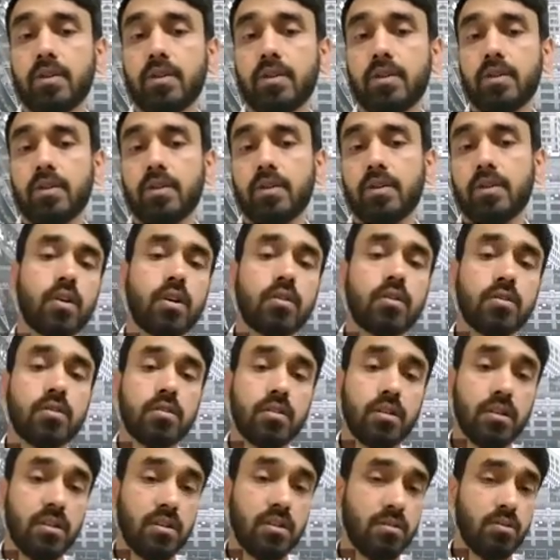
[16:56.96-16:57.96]
There's
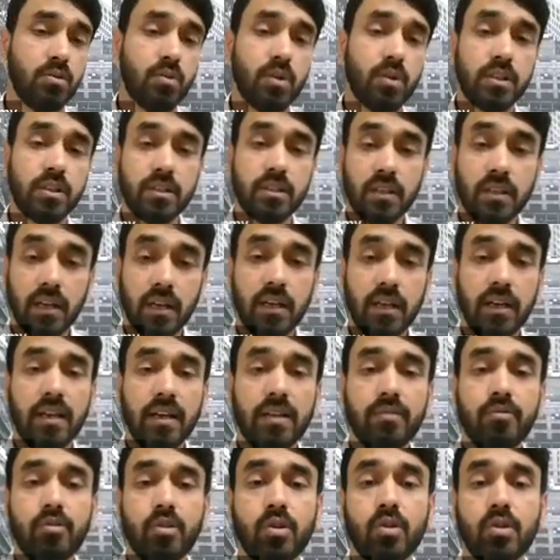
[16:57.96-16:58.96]
one
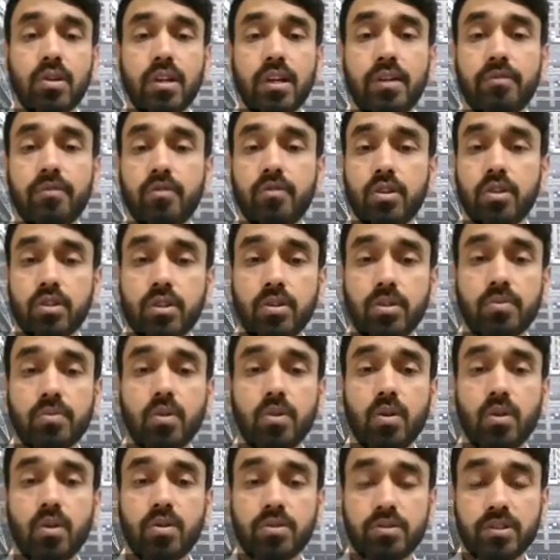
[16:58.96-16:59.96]
lymph node
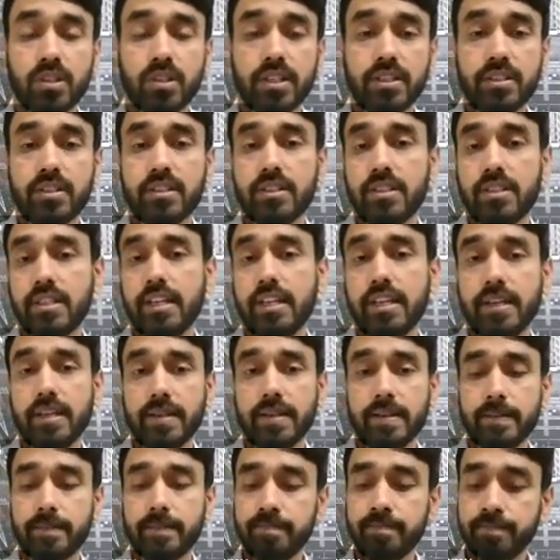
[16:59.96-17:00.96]
of closet
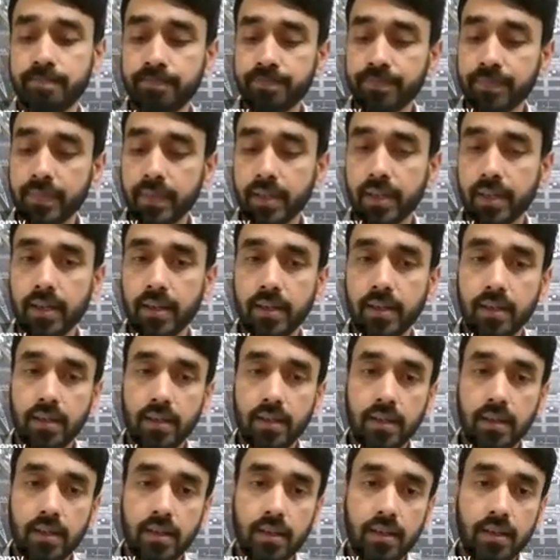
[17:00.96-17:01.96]
here.
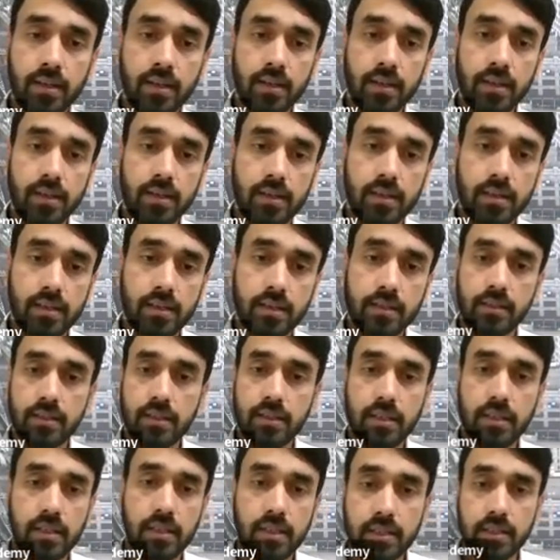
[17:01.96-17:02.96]
And
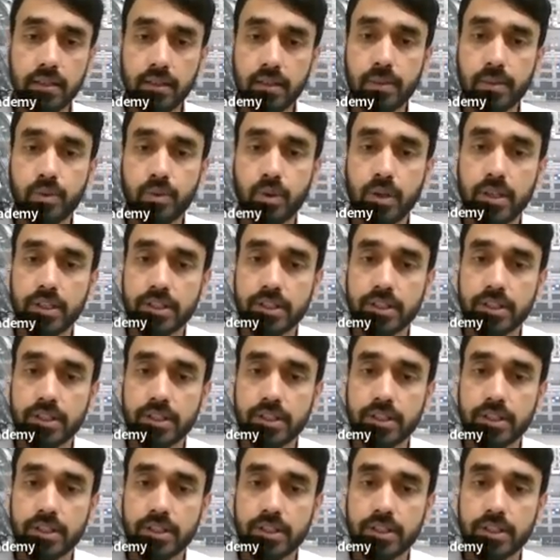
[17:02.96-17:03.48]
you have to